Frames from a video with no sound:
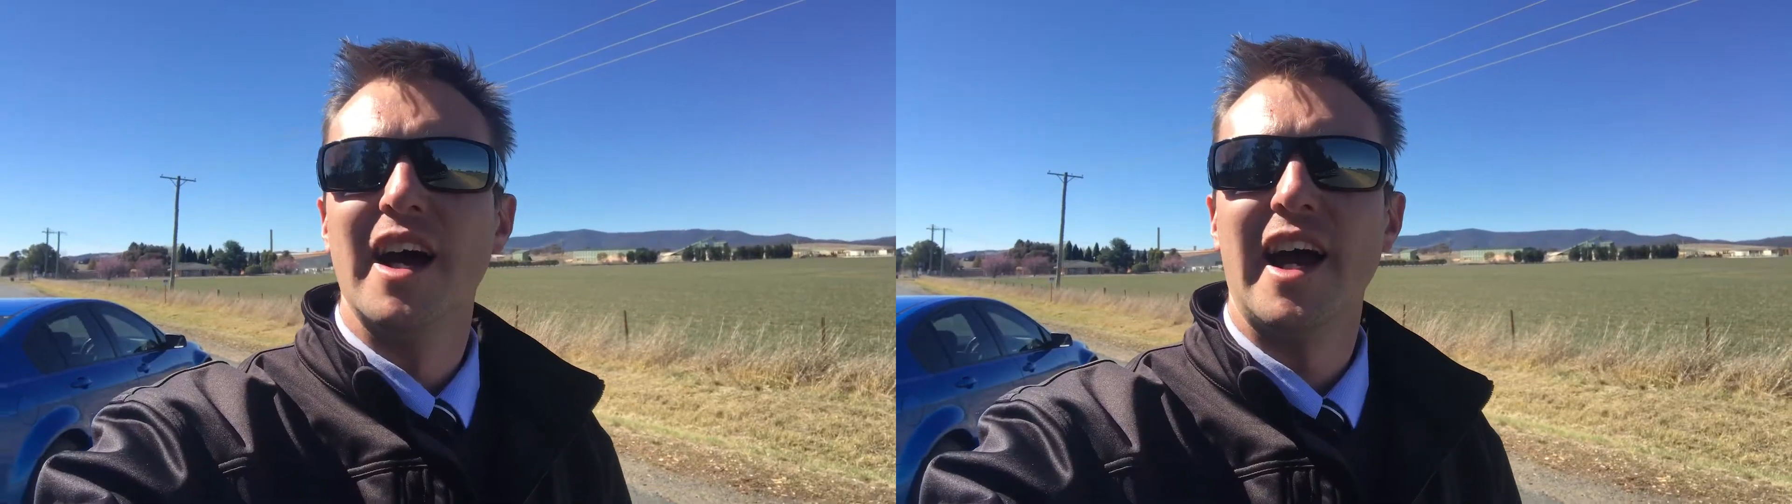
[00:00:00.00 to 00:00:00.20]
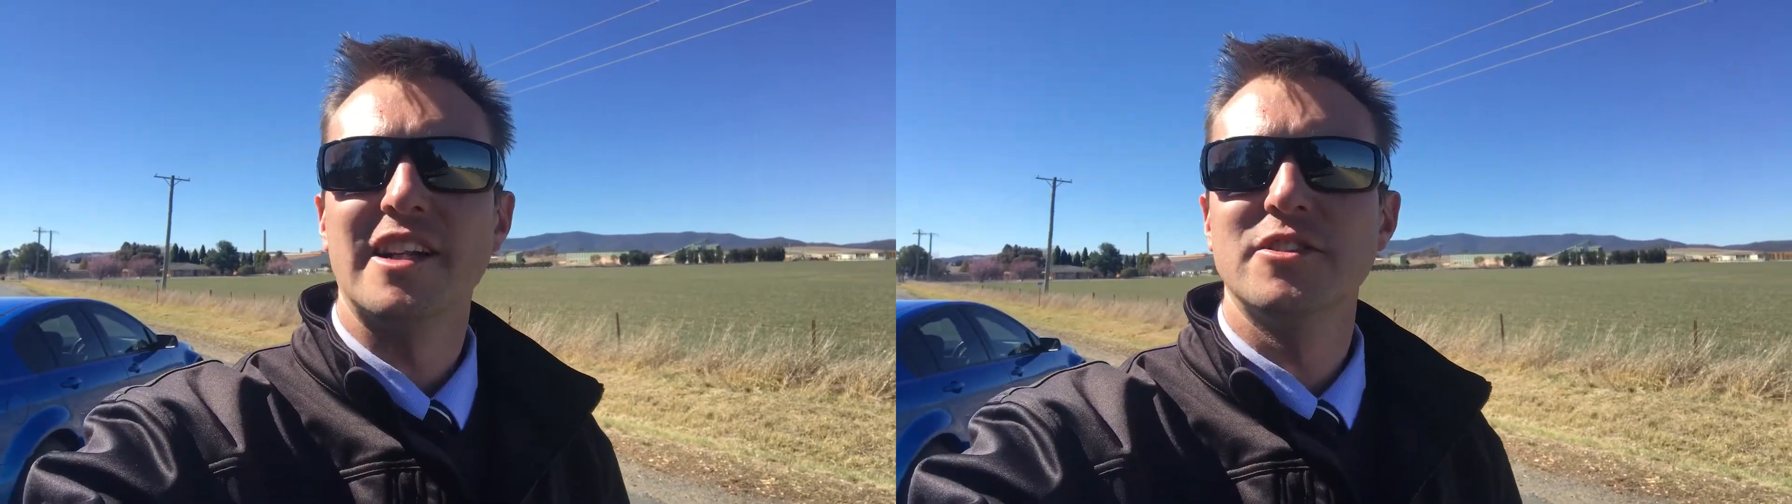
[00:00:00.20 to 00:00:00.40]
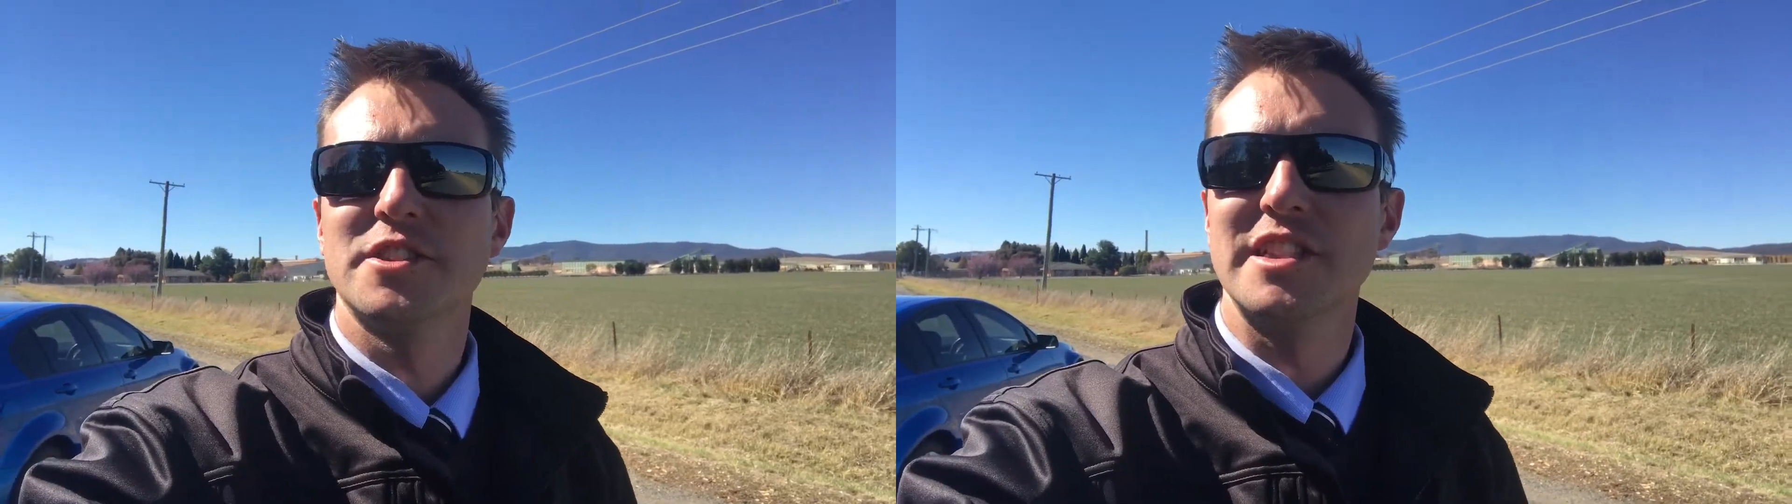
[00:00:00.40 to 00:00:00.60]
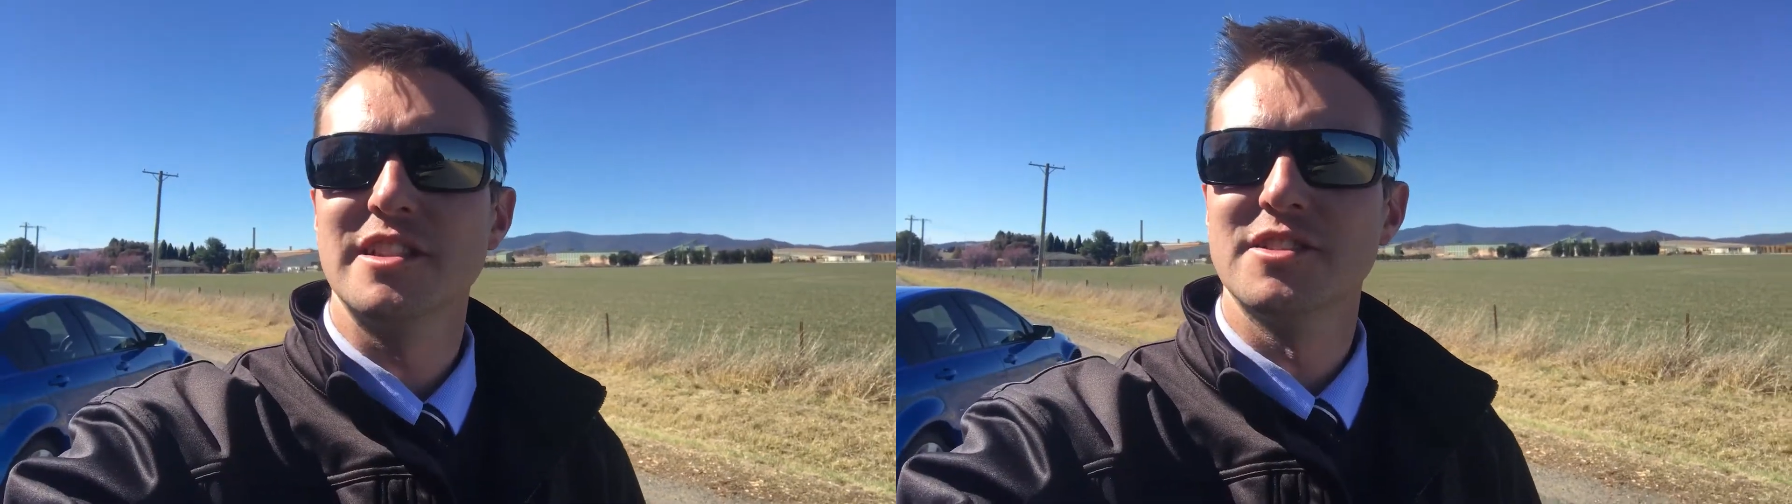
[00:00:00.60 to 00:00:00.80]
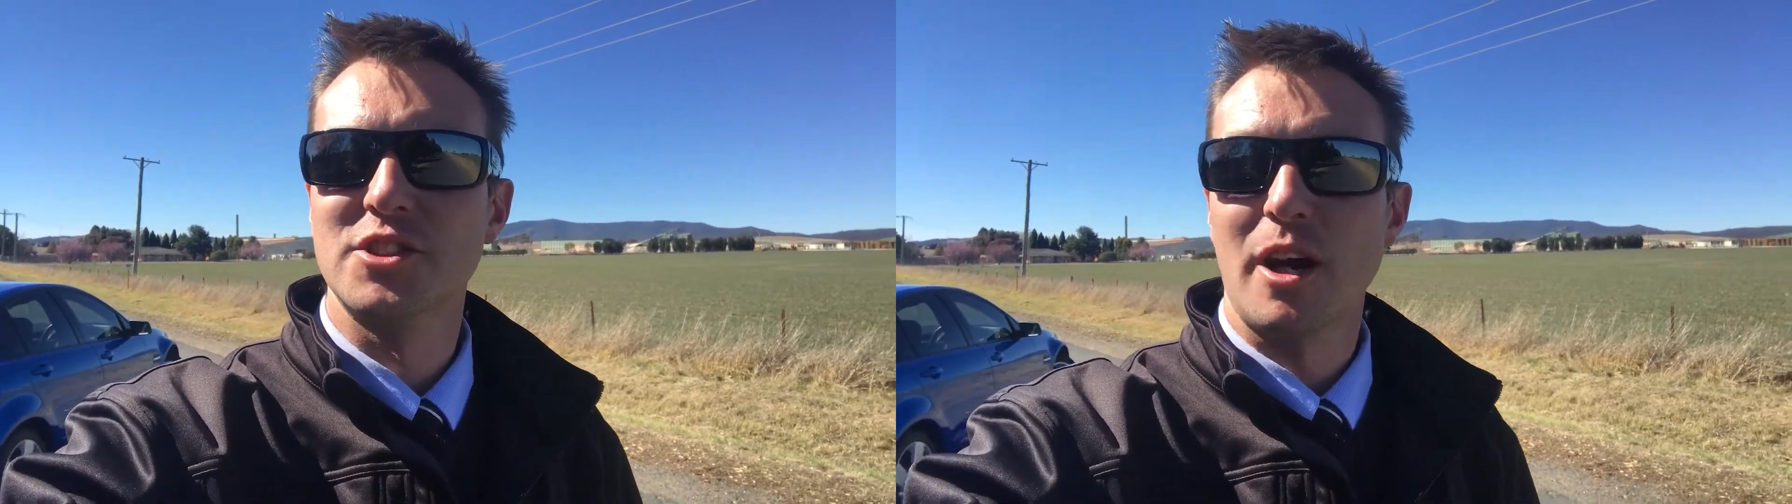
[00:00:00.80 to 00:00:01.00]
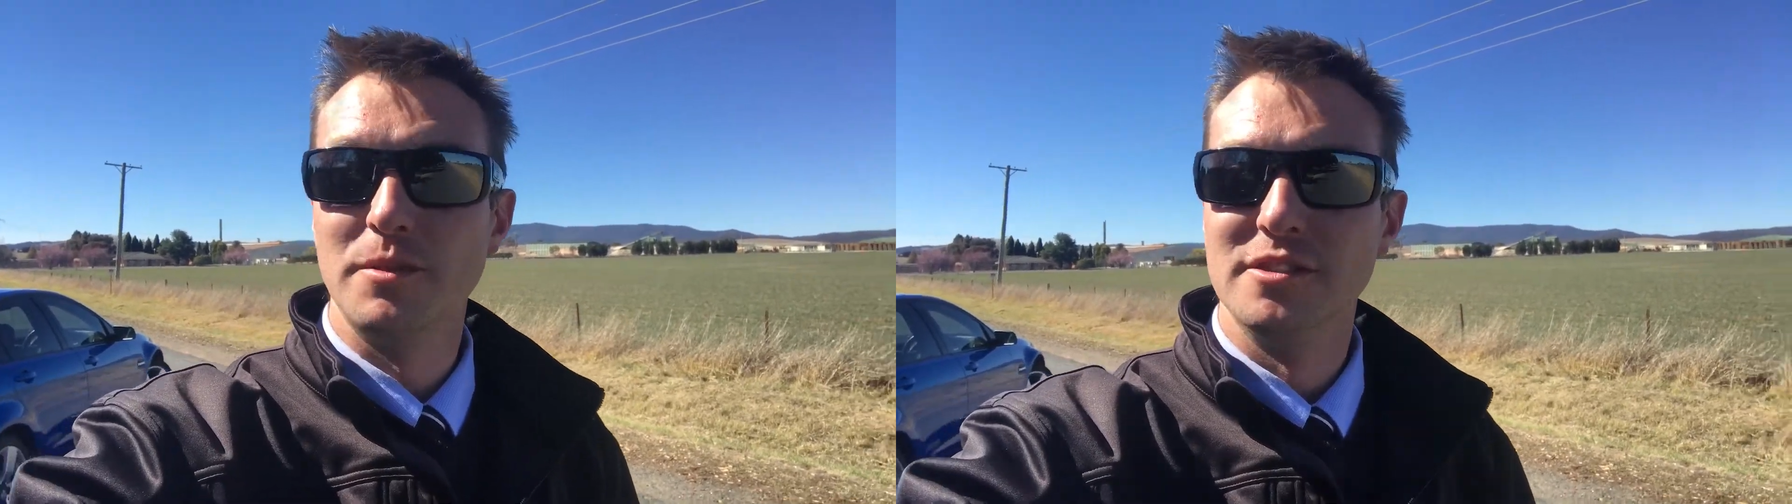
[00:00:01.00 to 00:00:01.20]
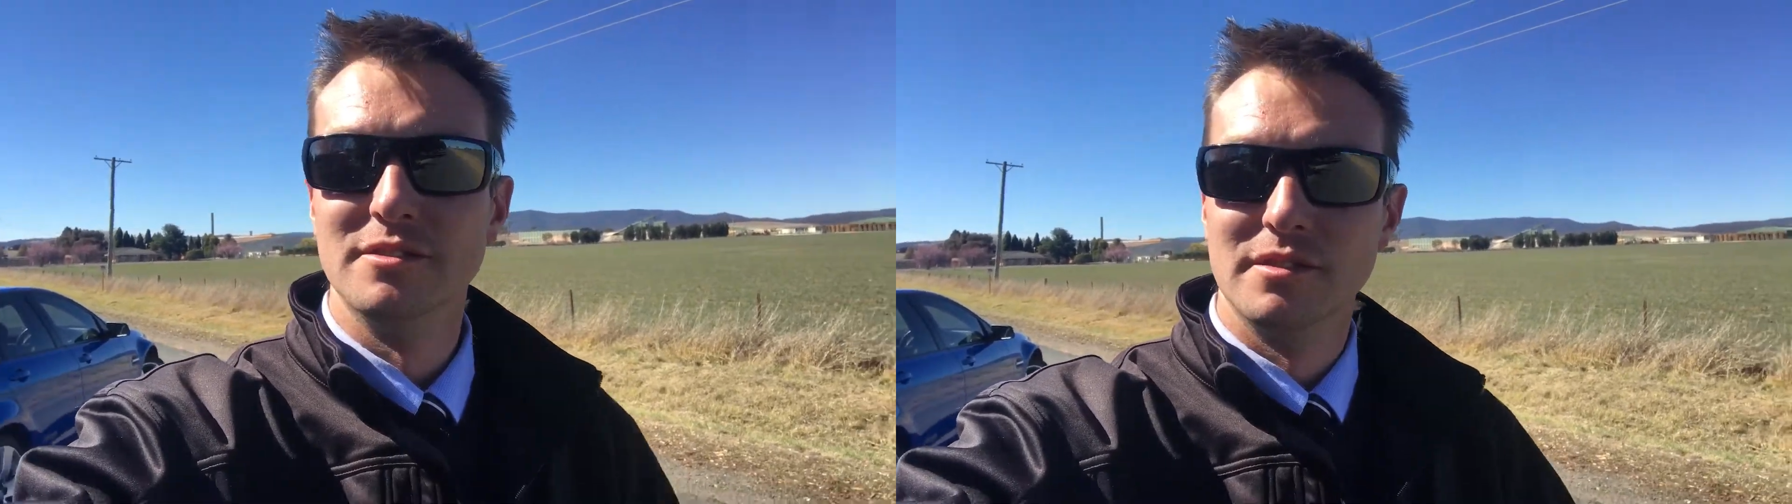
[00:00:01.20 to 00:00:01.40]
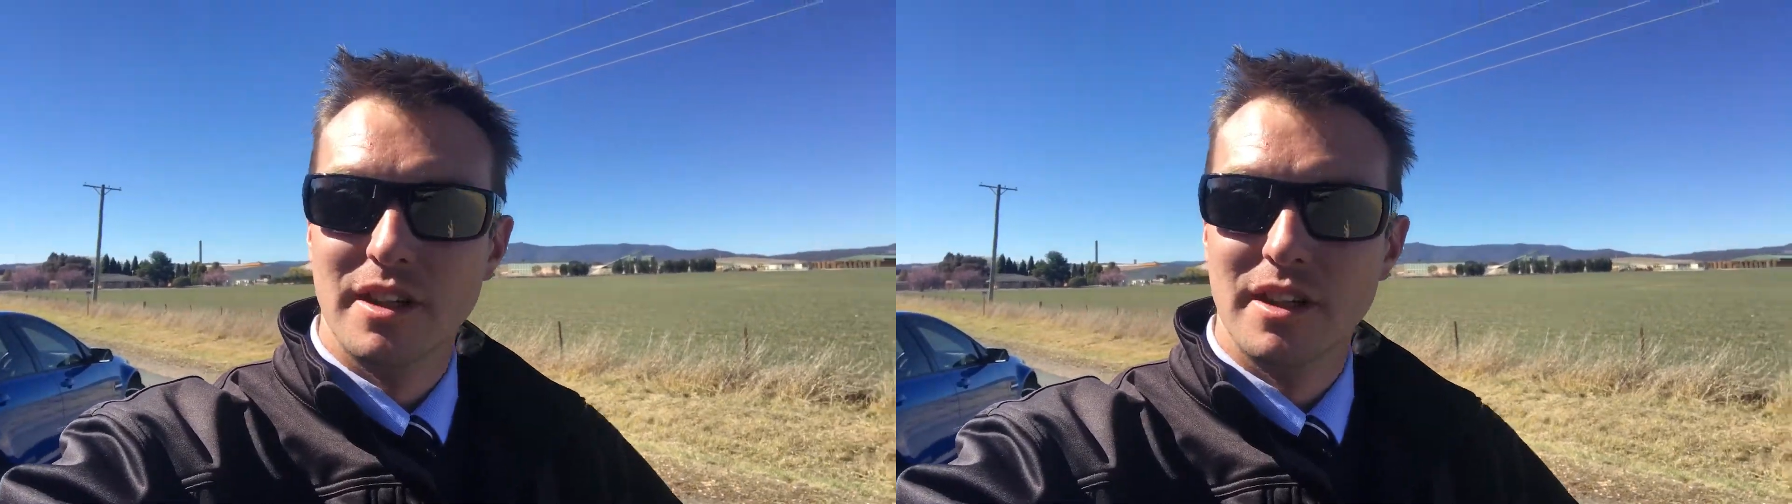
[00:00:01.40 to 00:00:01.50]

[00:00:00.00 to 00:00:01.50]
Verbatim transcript: Hey Lucy, Simon,